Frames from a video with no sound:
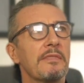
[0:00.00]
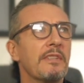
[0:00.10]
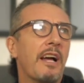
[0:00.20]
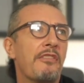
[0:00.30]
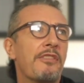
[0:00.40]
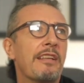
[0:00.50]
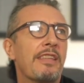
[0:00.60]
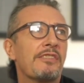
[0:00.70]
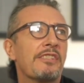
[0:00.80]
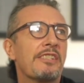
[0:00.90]
I think
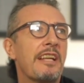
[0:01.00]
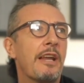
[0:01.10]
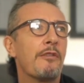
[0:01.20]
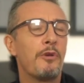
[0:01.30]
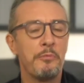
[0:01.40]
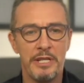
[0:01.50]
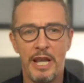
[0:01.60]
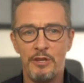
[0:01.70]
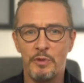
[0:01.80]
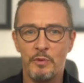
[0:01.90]
this is a kind of
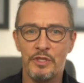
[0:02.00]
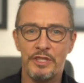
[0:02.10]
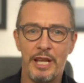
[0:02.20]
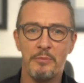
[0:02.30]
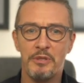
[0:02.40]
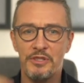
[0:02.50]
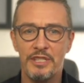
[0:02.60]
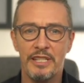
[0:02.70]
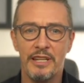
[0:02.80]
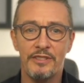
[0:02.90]
combination between
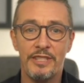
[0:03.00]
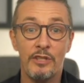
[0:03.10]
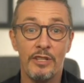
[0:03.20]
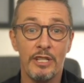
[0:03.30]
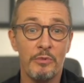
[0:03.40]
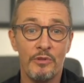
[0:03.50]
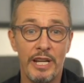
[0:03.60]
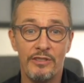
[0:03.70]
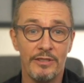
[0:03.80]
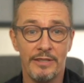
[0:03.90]
celibacy and sexual
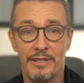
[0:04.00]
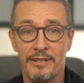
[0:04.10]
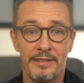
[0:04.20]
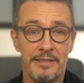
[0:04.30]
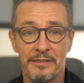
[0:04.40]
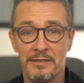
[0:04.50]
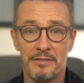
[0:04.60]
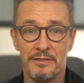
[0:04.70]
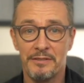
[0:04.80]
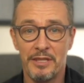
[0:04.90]
liberation. And
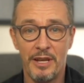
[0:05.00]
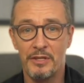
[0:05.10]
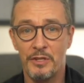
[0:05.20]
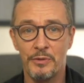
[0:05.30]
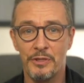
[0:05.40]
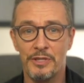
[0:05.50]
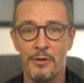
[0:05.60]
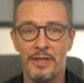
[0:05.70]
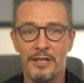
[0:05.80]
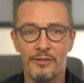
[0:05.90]
yeah, curious how
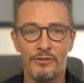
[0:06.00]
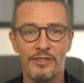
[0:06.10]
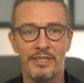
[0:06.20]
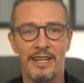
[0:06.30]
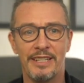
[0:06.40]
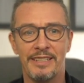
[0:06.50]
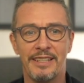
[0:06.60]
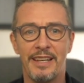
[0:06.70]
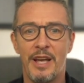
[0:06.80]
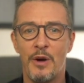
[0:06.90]
that is resonating,
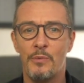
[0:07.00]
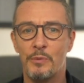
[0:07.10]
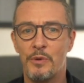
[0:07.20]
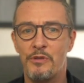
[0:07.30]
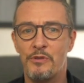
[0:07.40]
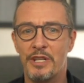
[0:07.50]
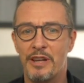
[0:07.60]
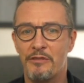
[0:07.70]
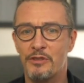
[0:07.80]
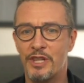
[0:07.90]
what we three have
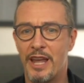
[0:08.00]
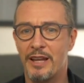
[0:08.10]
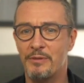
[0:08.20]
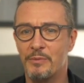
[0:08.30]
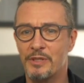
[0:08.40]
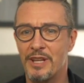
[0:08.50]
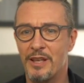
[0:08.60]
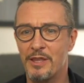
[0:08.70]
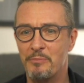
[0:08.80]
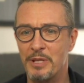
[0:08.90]
shared with other
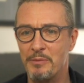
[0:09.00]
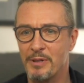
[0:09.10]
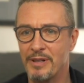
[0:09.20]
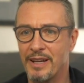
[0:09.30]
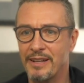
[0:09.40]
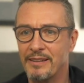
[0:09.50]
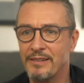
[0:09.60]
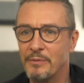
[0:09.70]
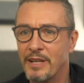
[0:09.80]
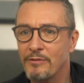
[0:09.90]
people. And we
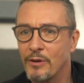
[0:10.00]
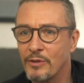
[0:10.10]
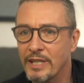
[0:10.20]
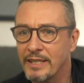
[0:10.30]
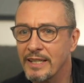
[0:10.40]
have already